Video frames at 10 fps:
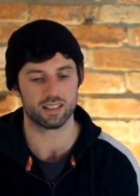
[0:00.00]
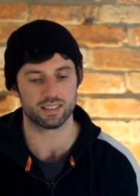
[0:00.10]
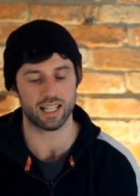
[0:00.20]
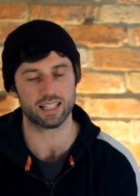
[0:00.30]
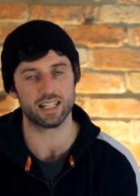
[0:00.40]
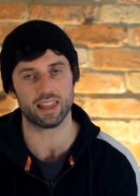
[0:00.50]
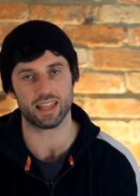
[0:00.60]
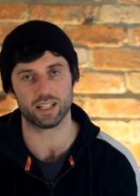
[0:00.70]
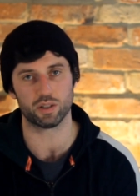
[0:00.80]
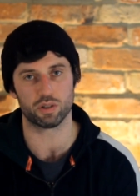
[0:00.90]
Secondly,
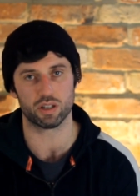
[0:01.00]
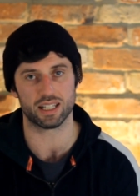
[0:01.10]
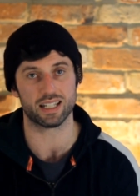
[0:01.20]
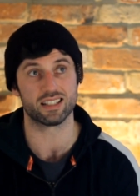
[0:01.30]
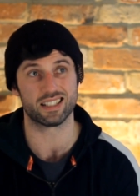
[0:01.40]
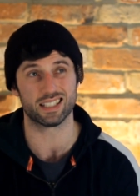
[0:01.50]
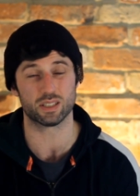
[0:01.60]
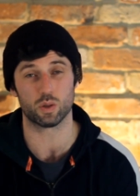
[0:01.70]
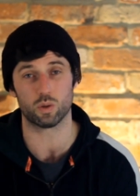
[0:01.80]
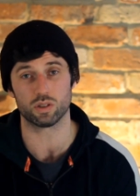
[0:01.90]
thank you to the
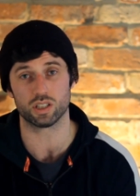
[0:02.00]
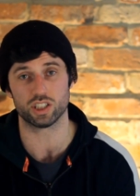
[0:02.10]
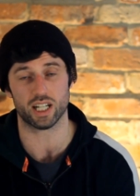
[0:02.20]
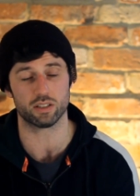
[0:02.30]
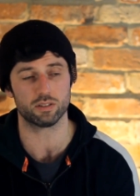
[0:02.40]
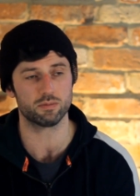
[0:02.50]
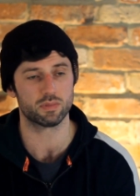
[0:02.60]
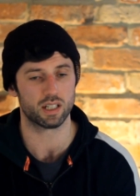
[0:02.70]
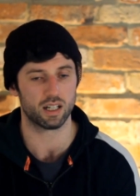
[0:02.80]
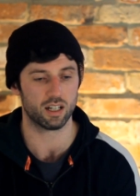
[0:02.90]
Discord channel.
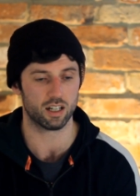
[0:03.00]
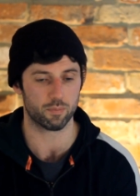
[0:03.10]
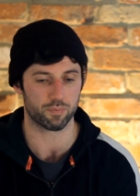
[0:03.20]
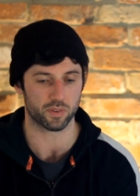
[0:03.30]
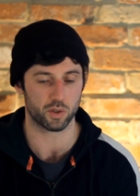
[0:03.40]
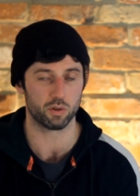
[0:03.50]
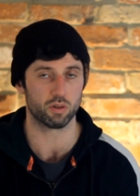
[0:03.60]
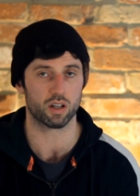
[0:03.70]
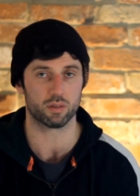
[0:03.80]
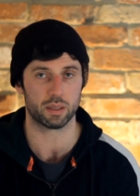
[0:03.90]
You
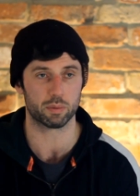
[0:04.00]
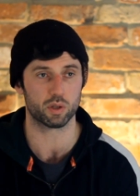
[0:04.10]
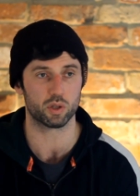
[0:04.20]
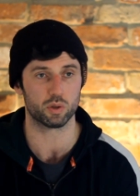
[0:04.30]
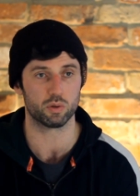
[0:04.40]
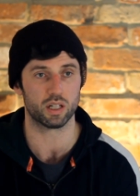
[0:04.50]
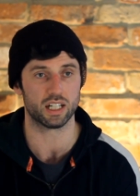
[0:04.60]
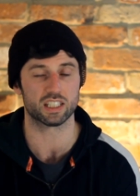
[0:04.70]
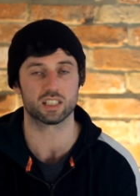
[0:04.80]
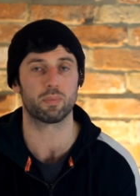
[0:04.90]
are the people who
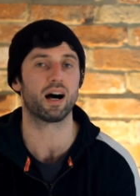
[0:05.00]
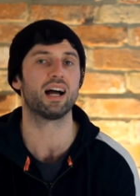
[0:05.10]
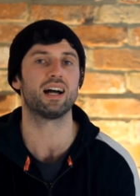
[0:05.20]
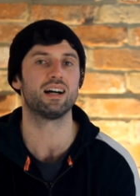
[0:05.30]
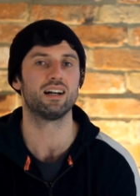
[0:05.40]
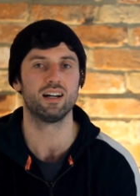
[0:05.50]
inspire